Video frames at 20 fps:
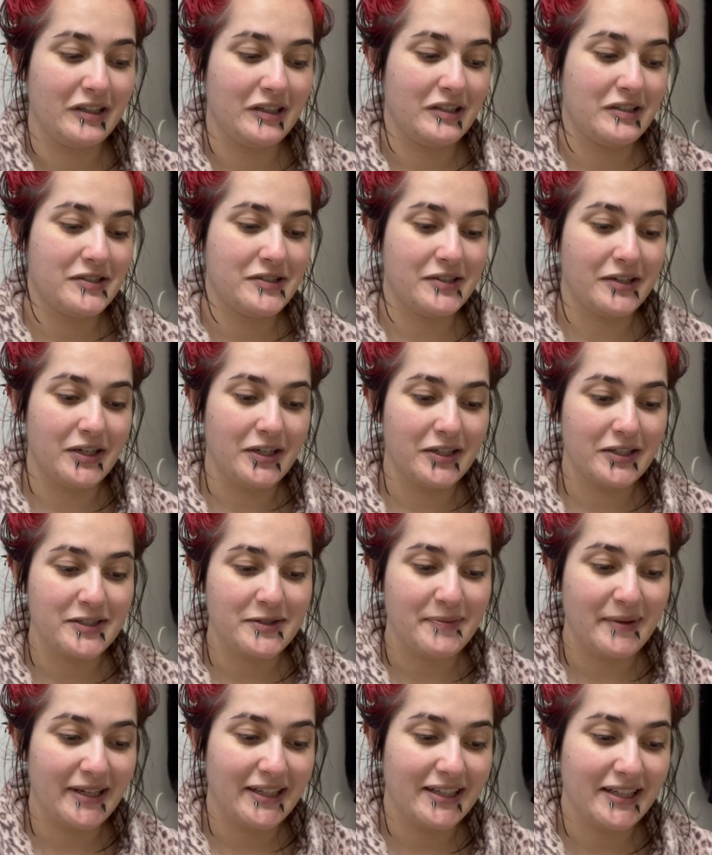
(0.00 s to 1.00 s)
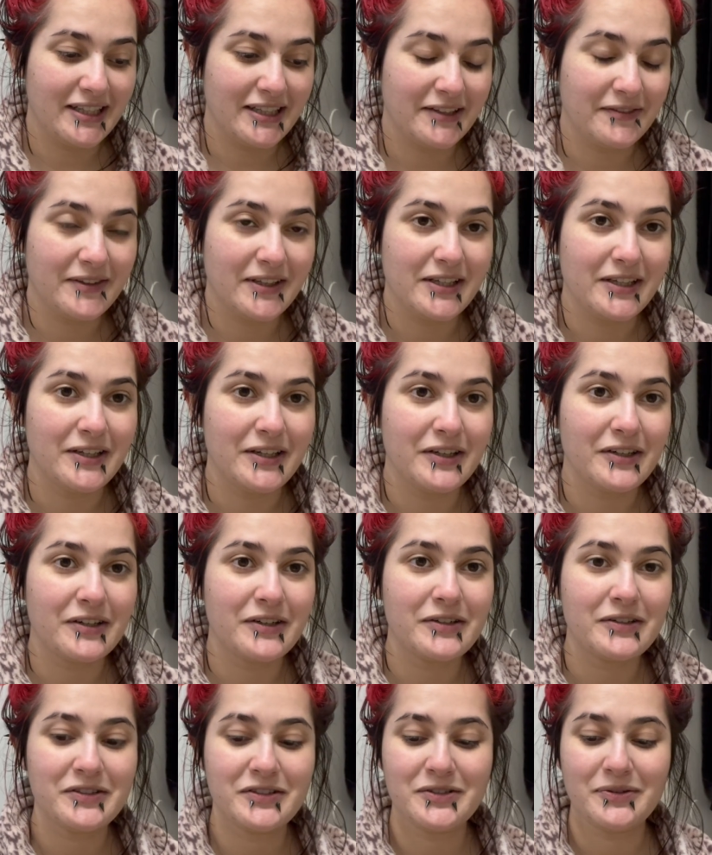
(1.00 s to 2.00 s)
songs by the end of the
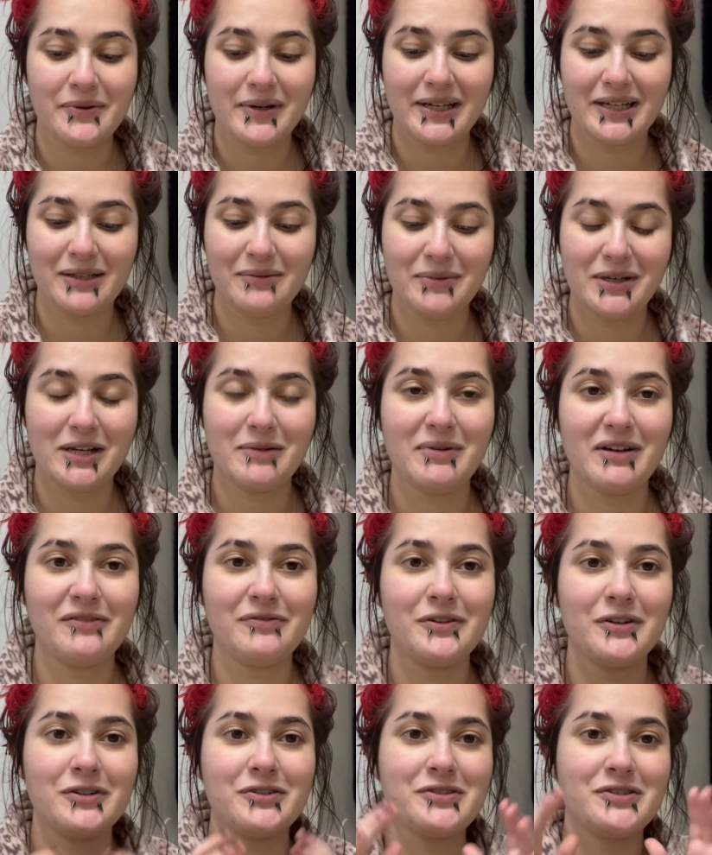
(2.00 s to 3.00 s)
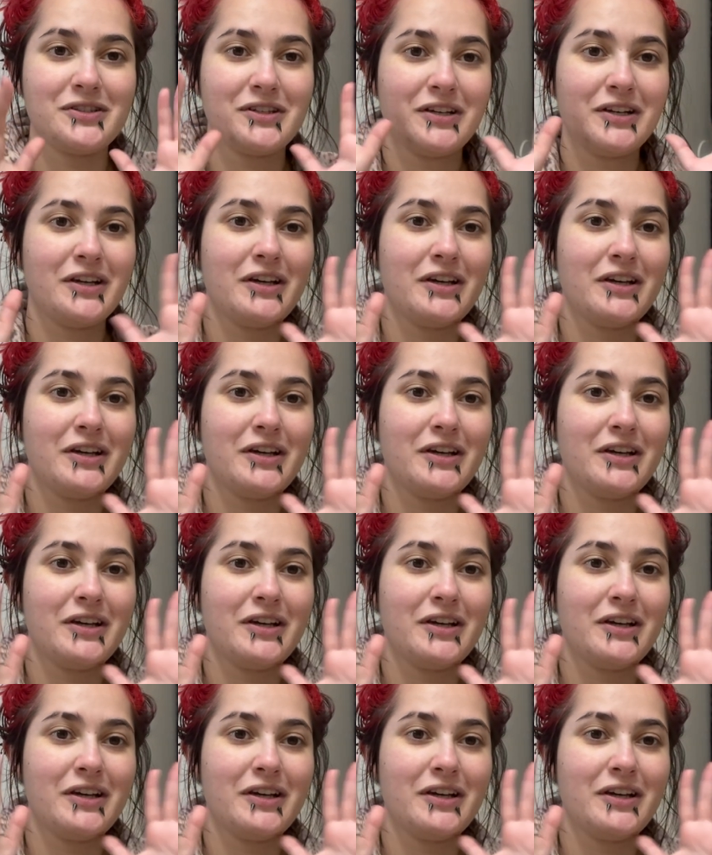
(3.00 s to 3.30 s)
year so I can make my first